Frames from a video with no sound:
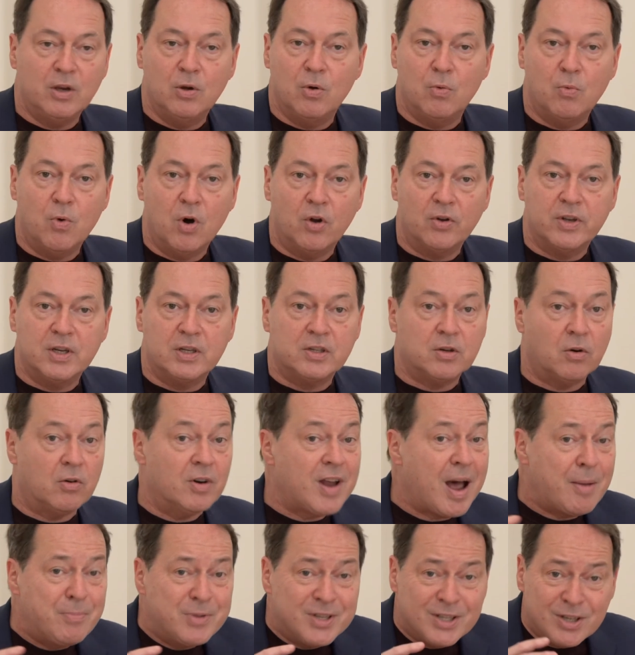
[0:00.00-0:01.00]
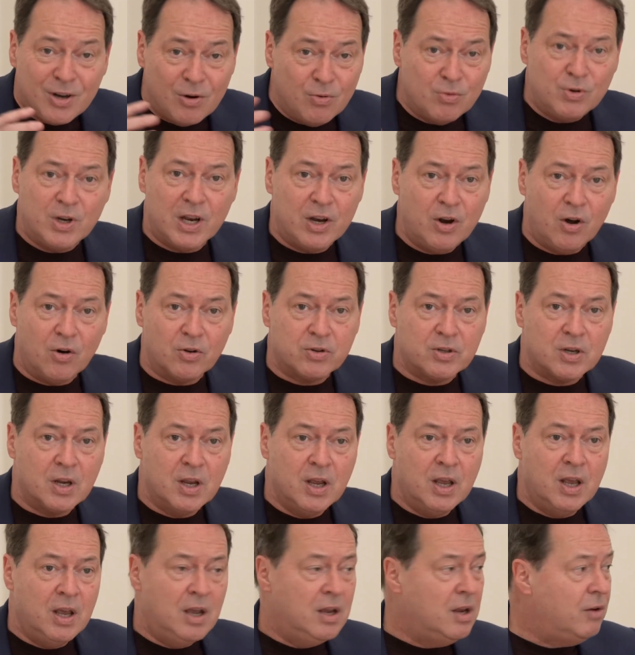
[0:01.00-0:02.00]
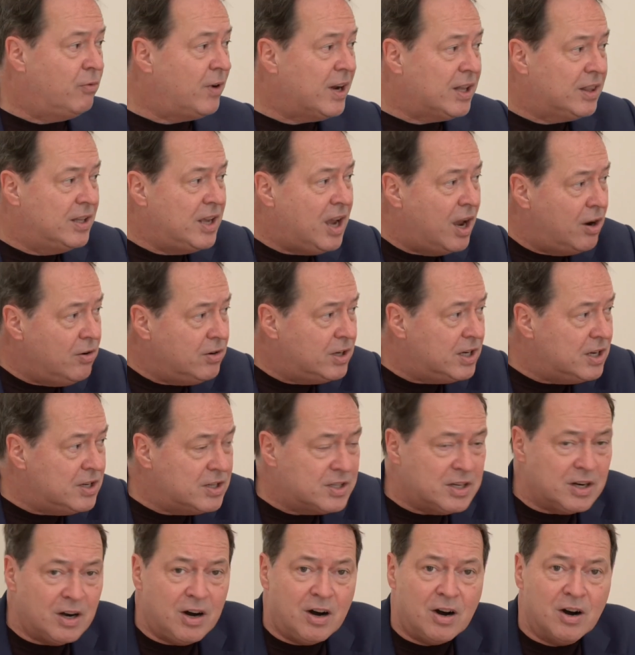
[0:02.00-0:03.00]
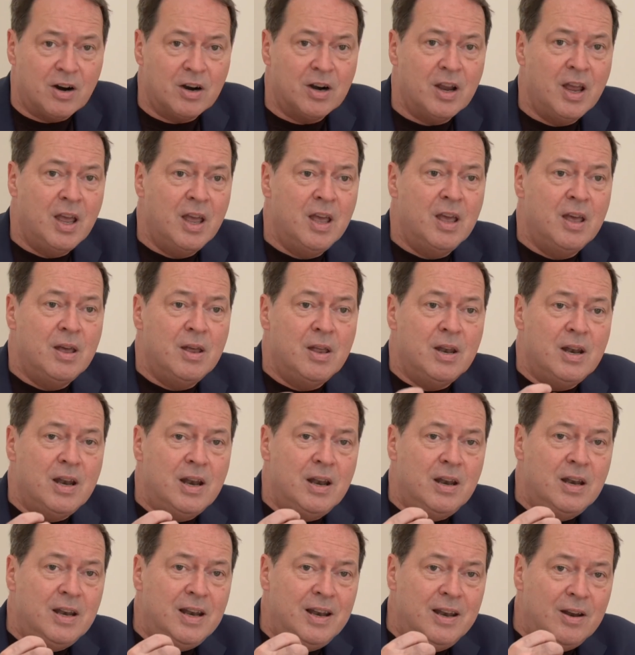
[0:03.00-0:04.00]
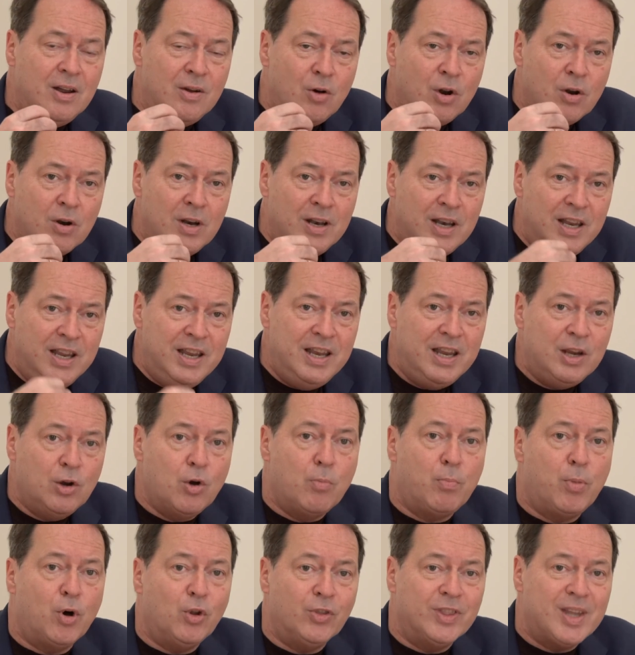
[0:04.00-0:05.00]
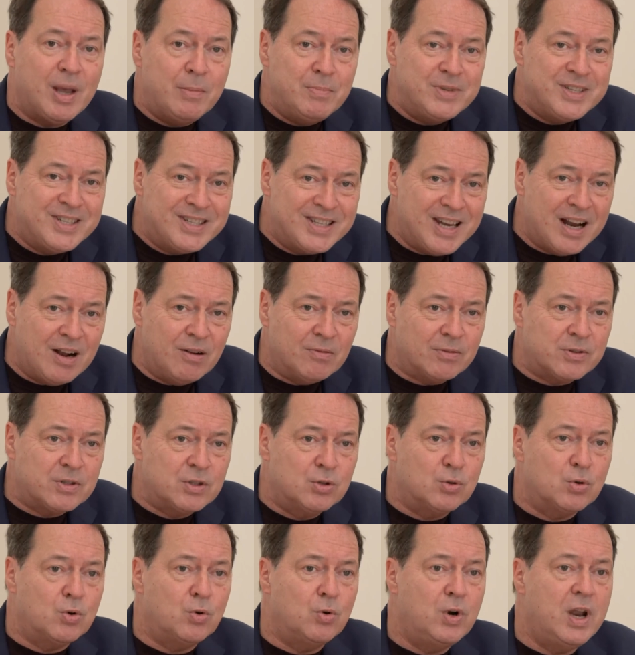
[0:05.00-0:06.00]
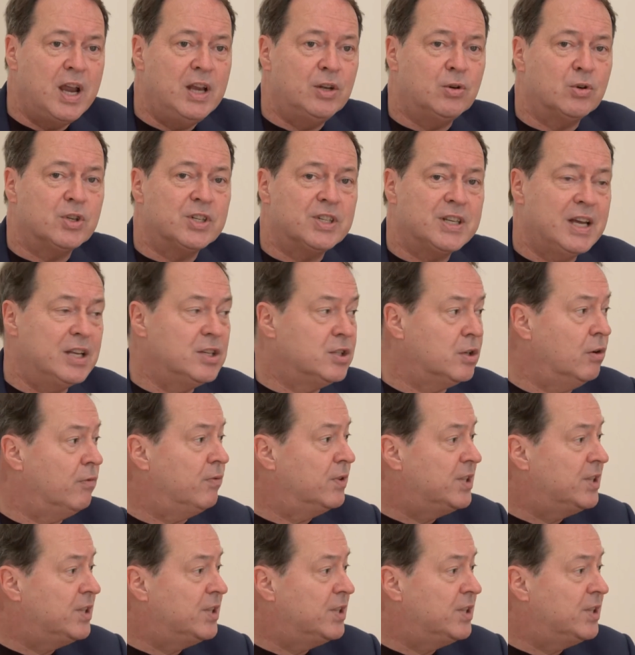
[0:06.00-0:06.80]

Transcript: you want, and so on, absolutely not. In fact, the anarchists are leaning upon themselves to create a sense of